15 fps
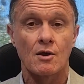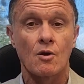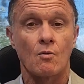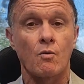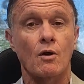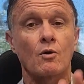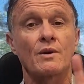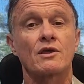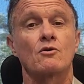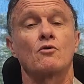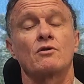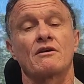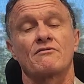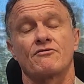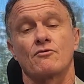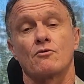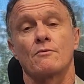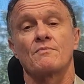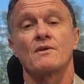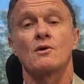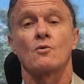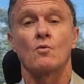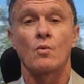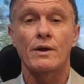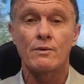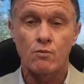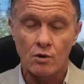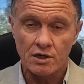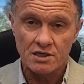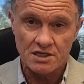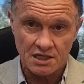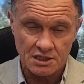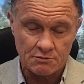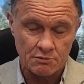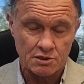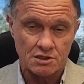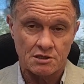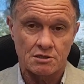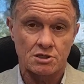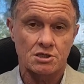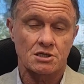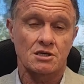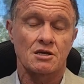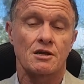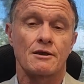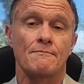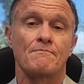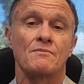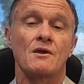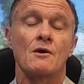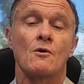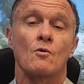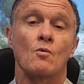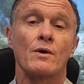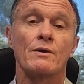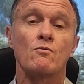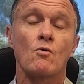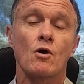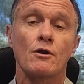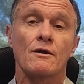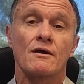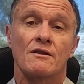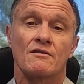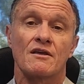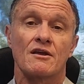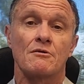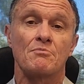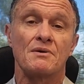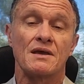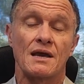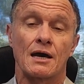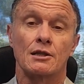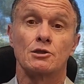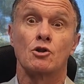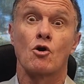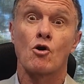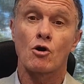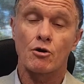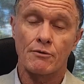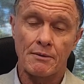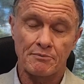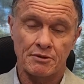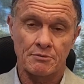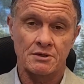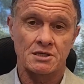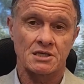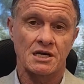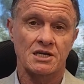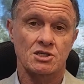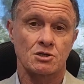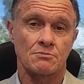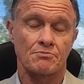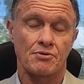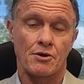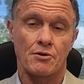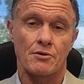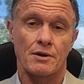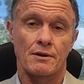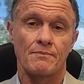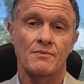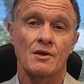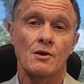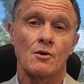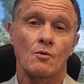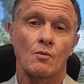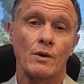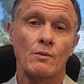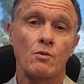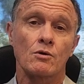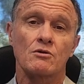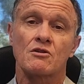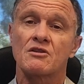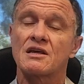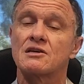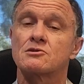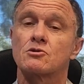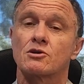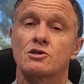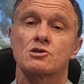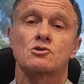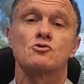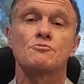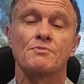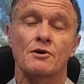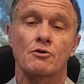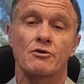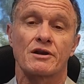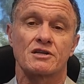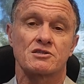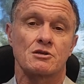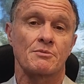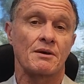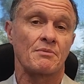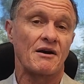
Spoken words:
What are we calling for? We want adjustments to the scheme. We want there to be a longer implementation period. We want things like super credits to be